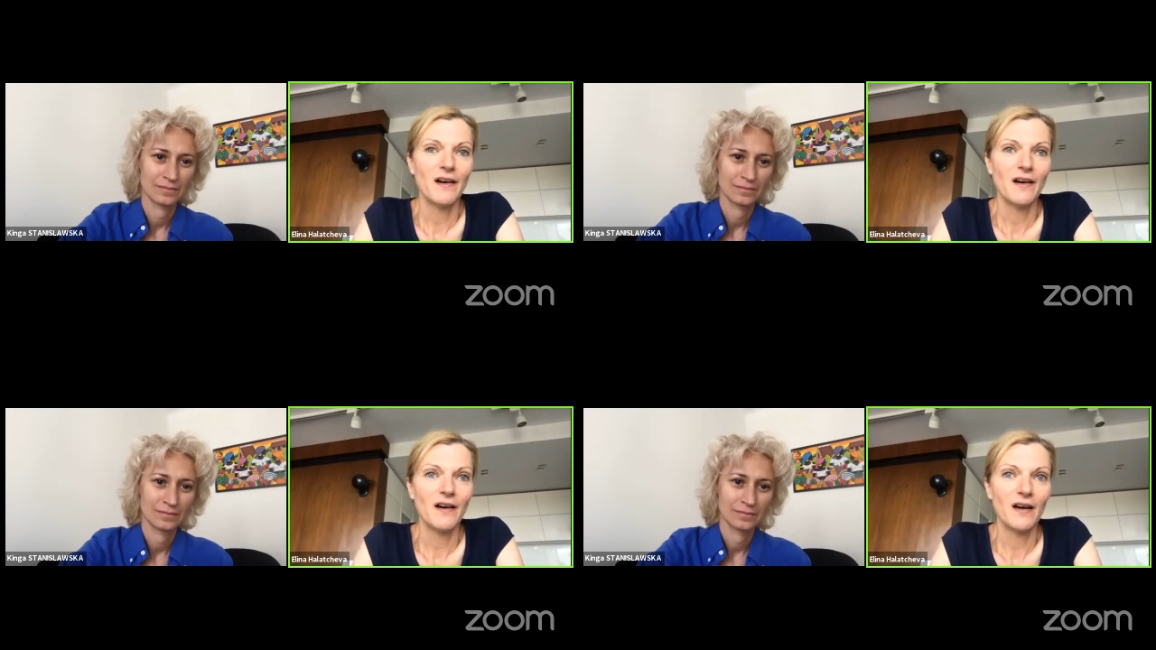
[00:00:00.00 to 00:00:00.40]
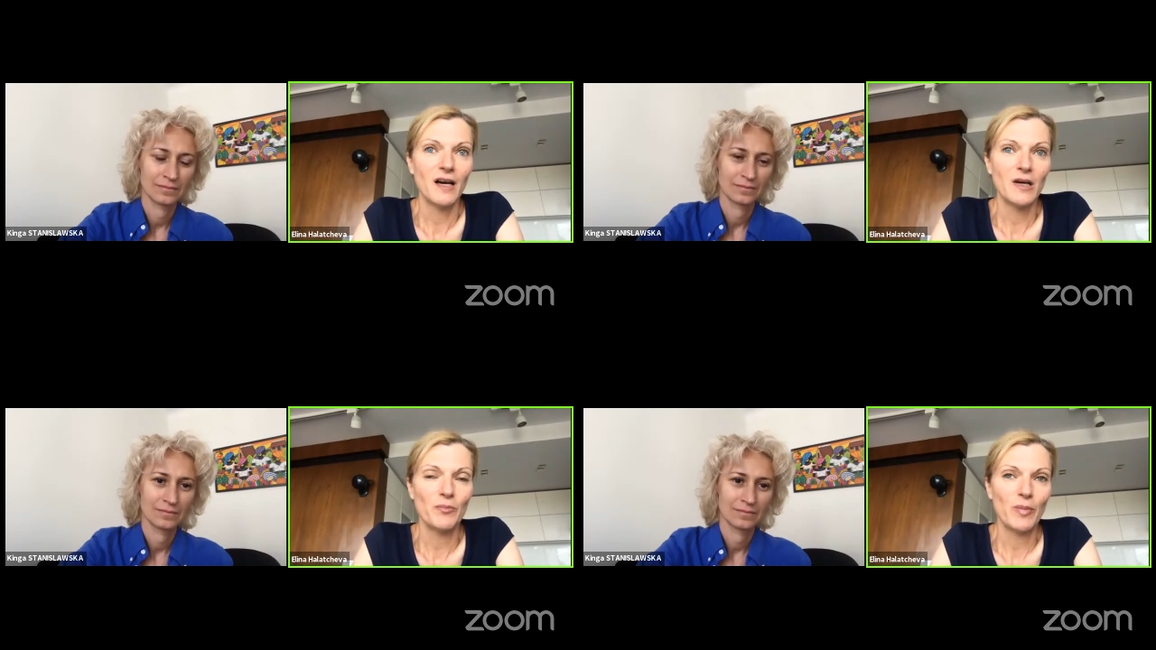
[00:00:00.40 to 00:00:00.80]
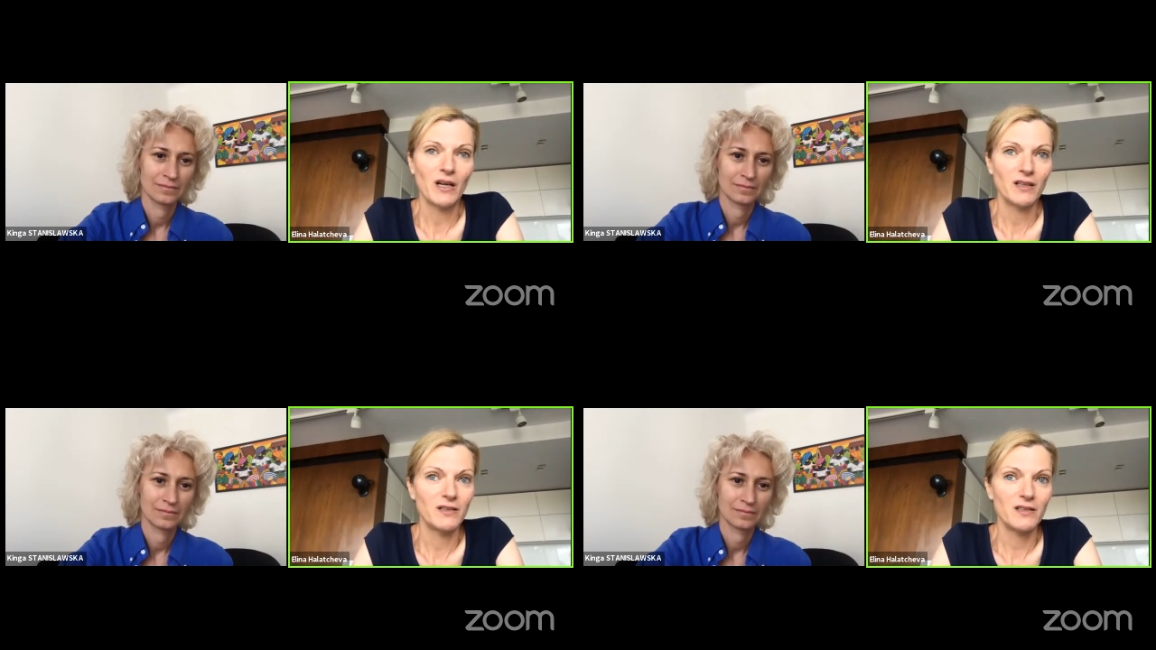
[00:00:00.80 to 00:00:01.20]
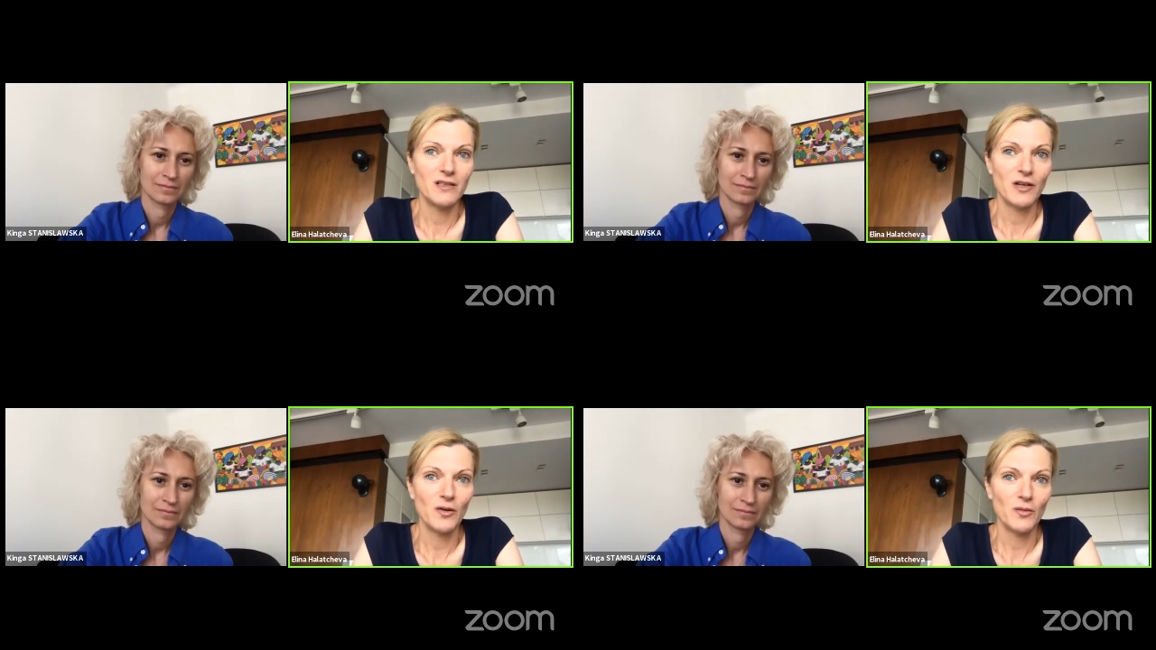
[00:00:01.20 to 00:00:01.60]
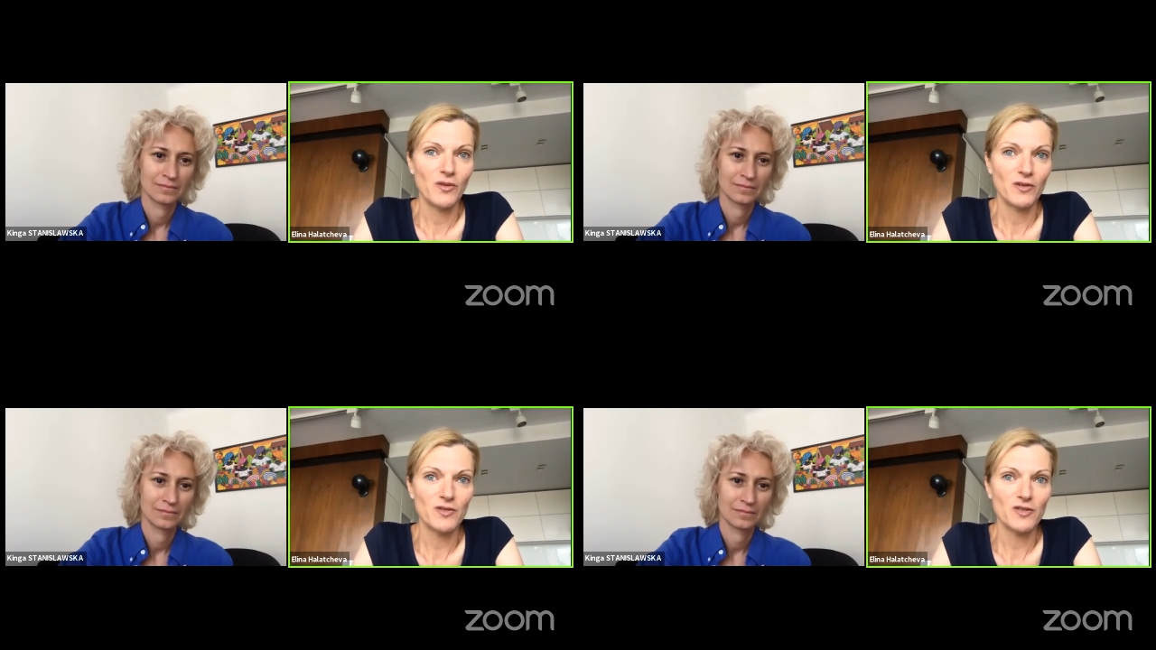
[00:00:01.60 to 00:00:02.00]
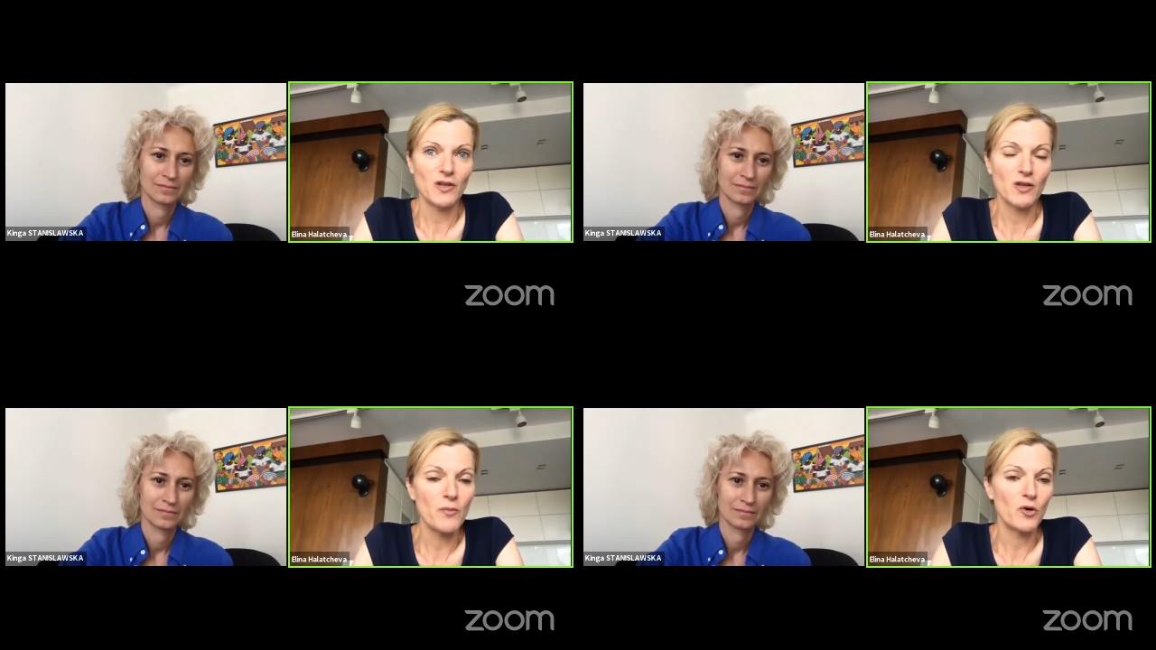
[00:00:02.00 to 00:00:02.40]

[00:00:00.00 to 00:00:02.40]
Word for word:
Speaker 1: Uh, but you know there's a lot